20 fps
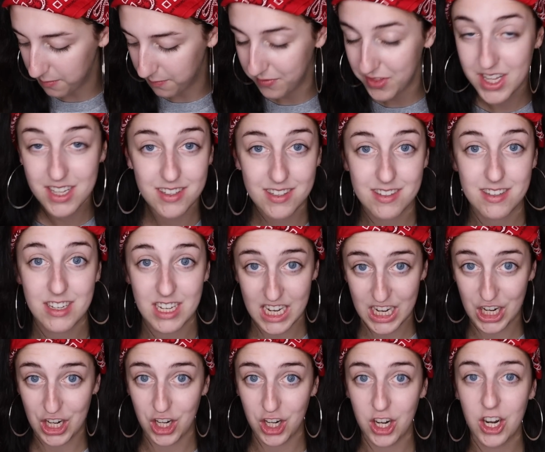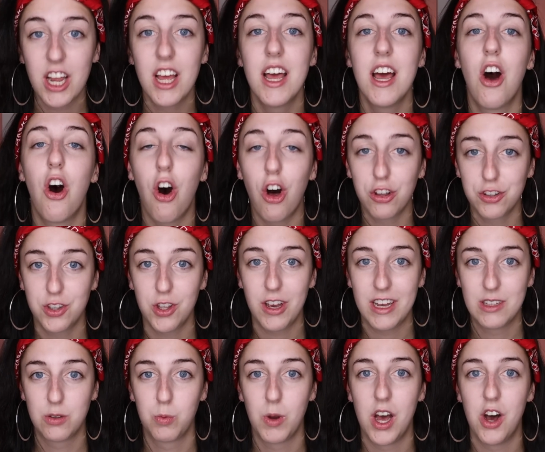this year also
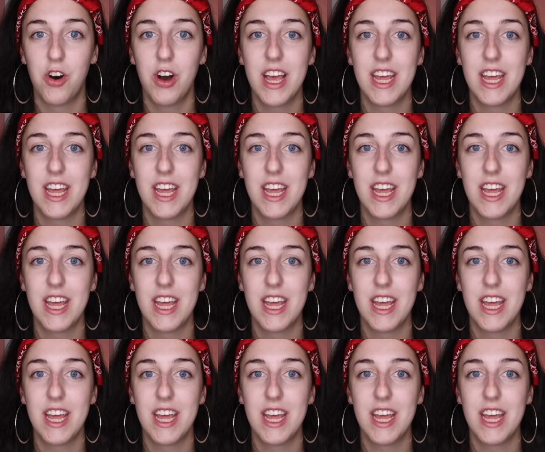as well,